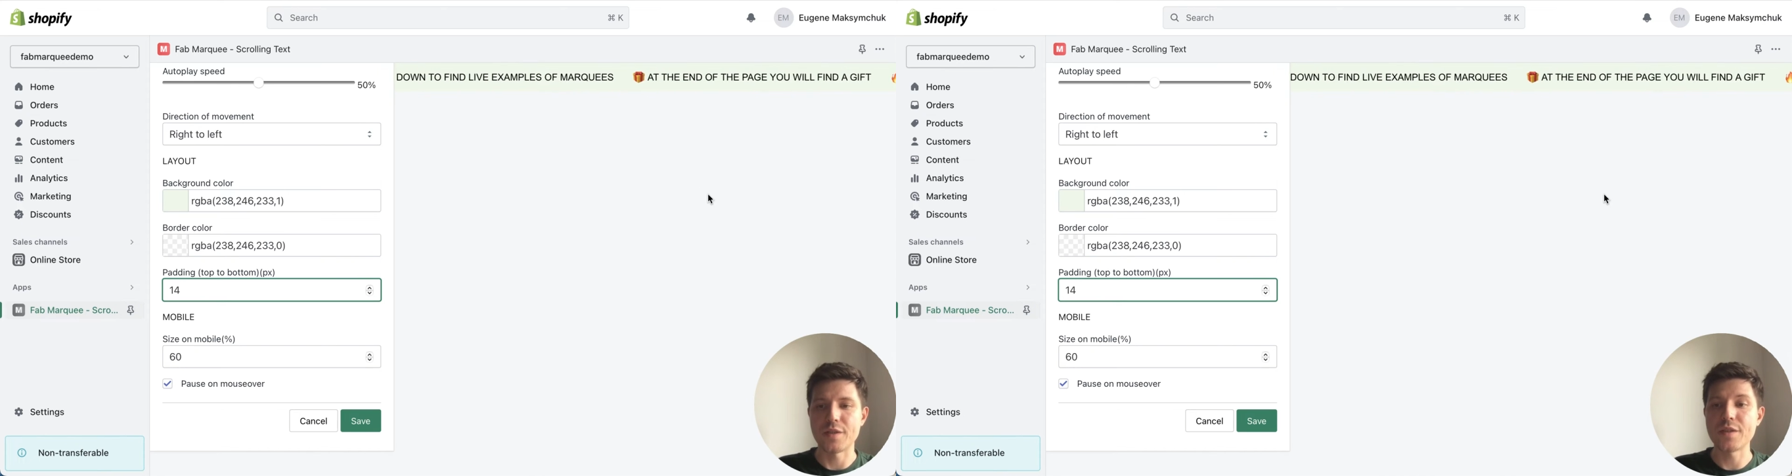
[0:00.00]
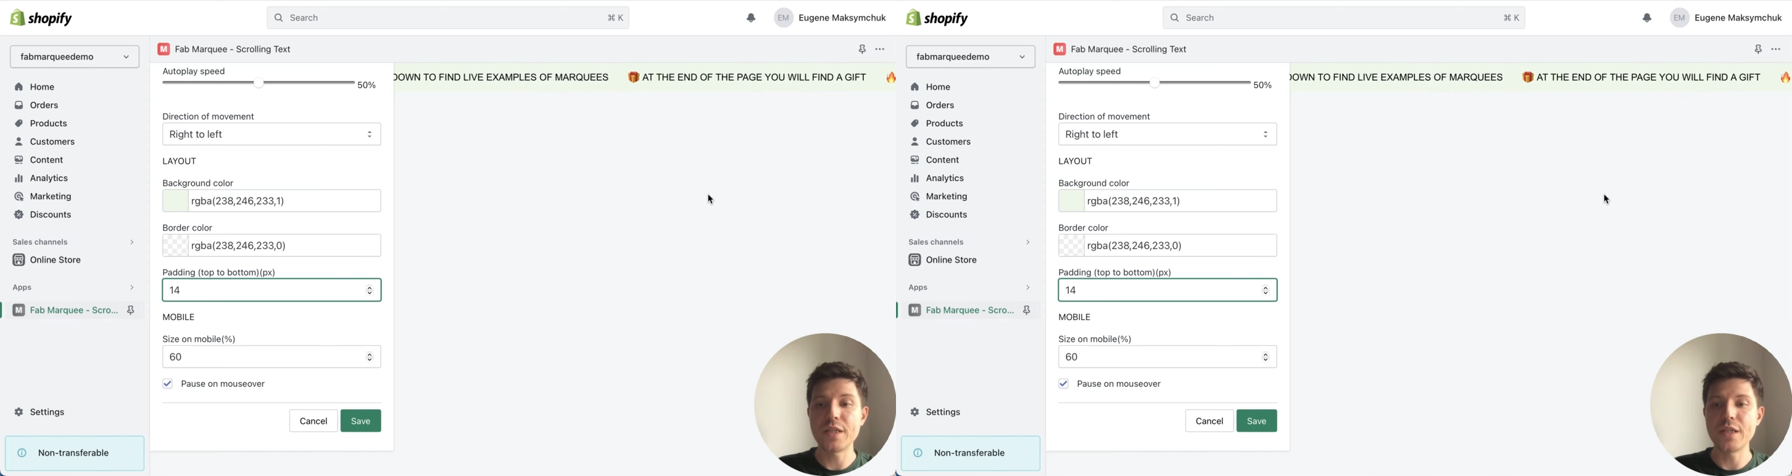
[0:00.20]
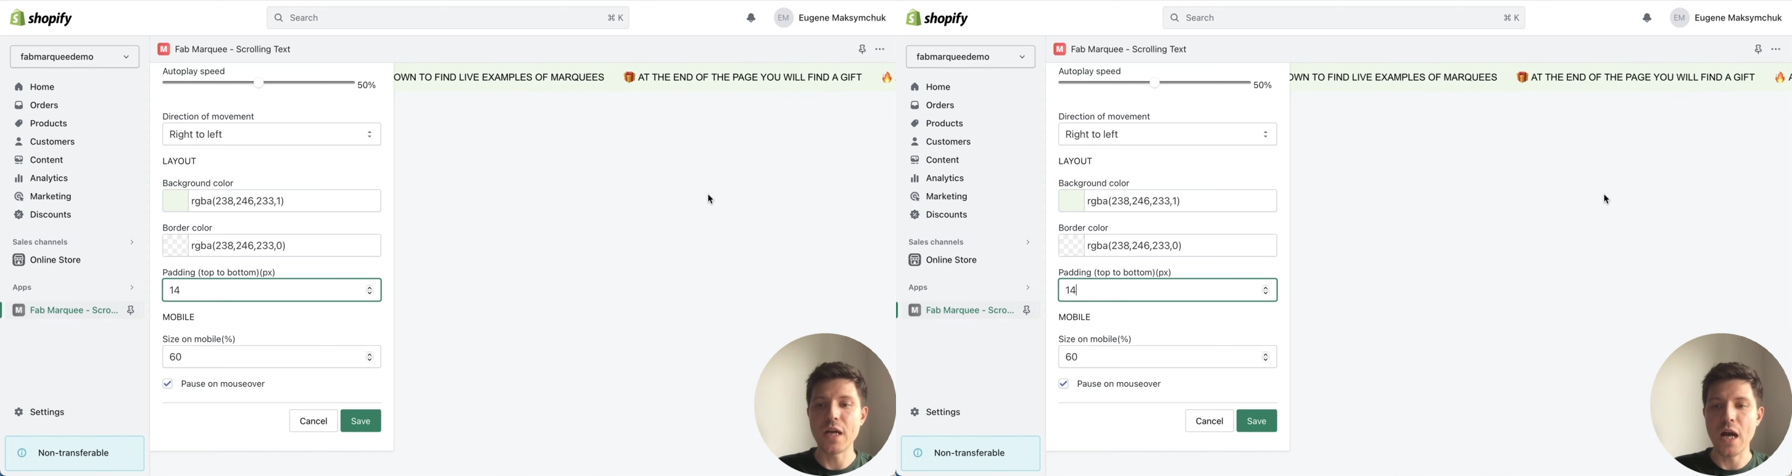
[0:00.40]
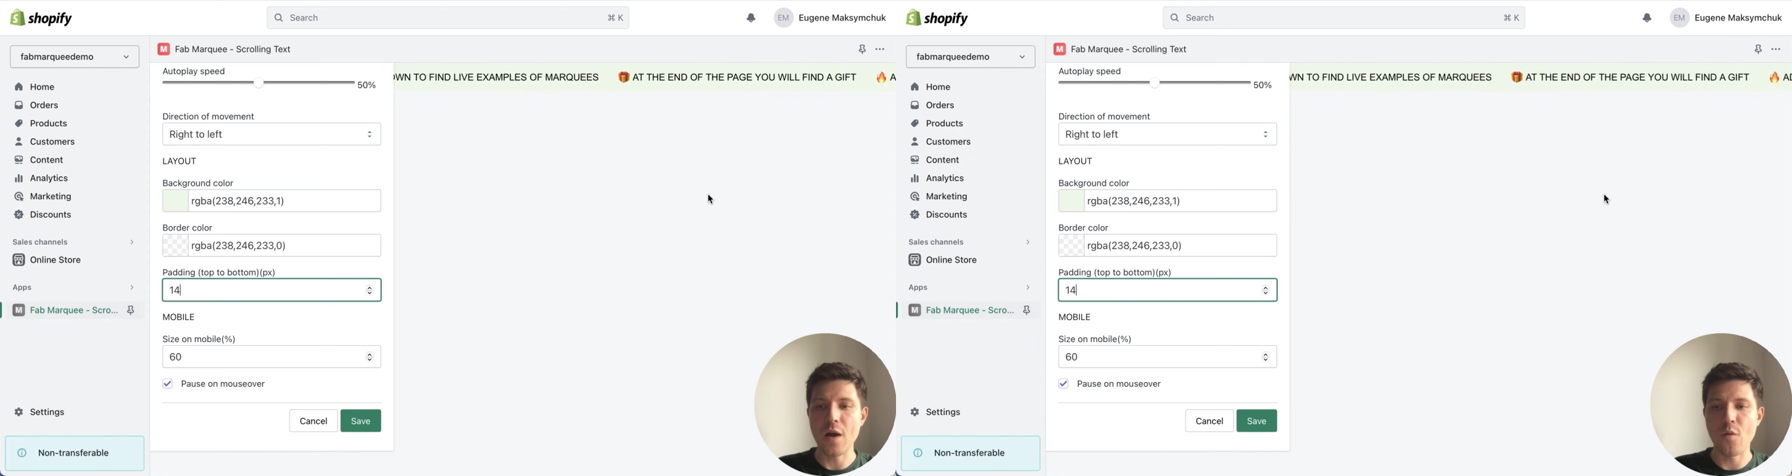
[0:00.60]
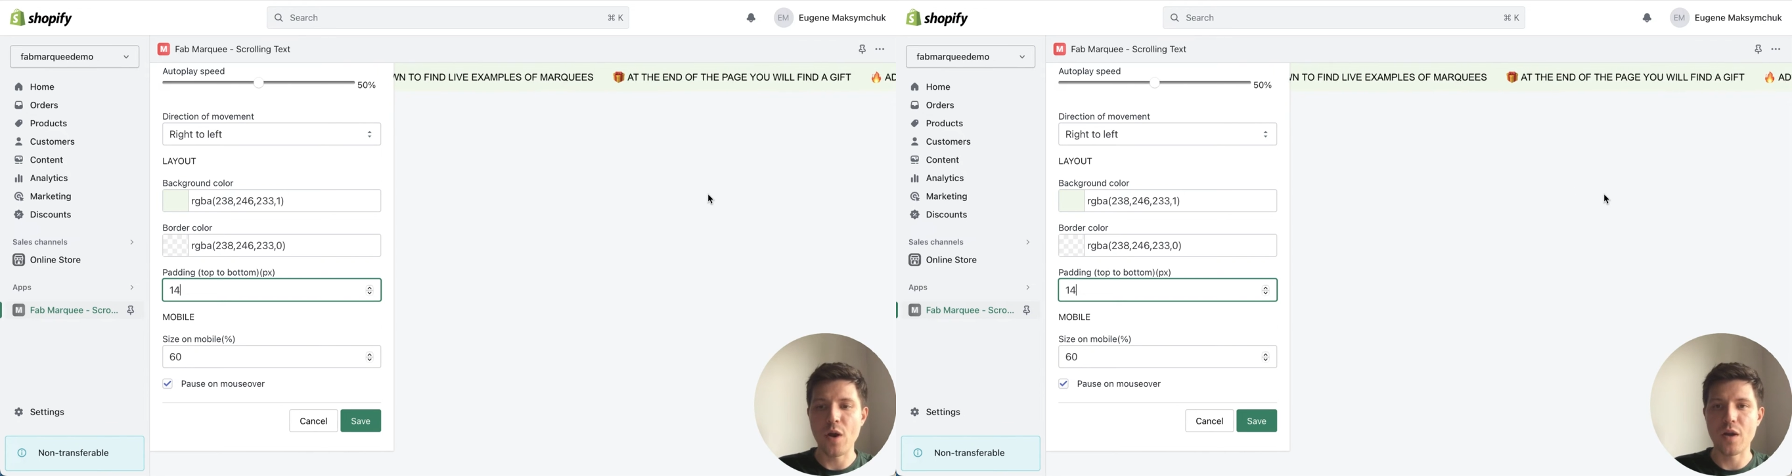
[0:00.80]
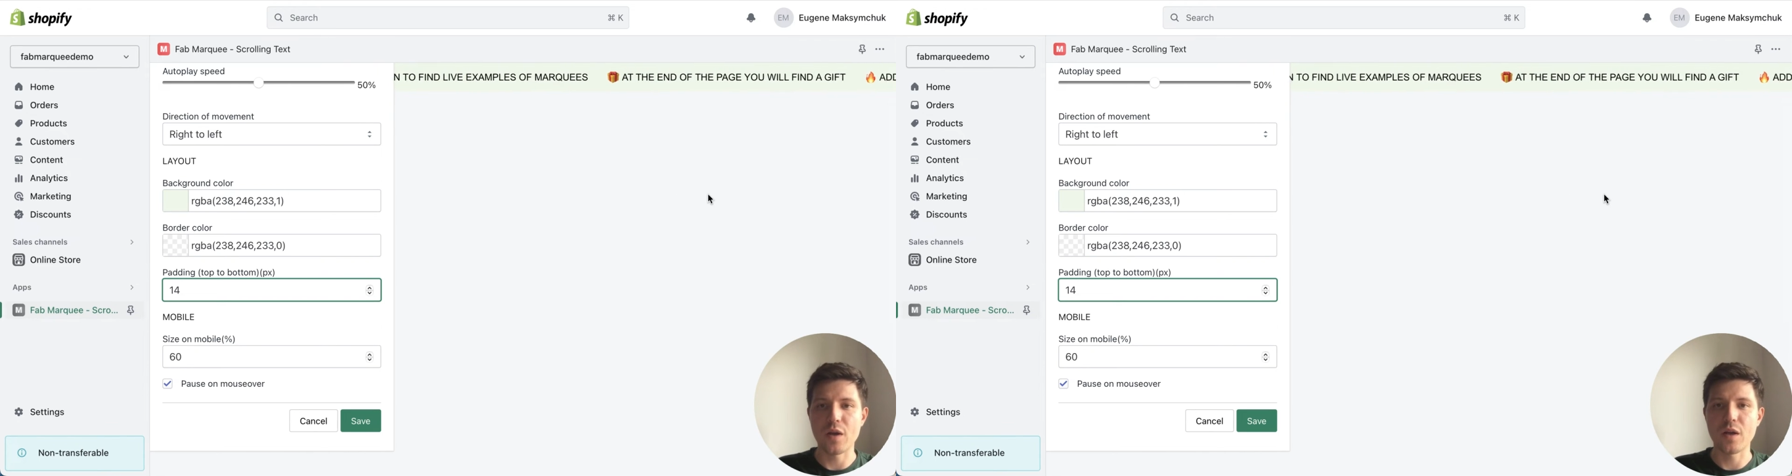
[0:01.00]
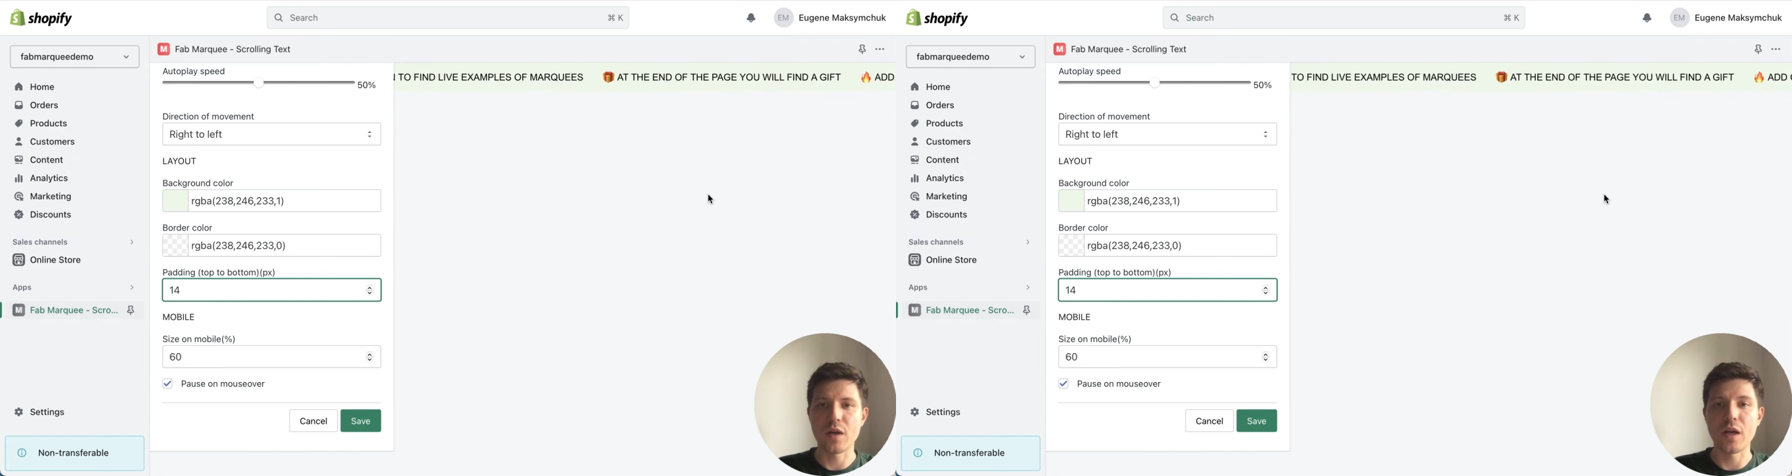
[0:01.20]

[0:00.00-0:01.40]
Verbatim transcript: see our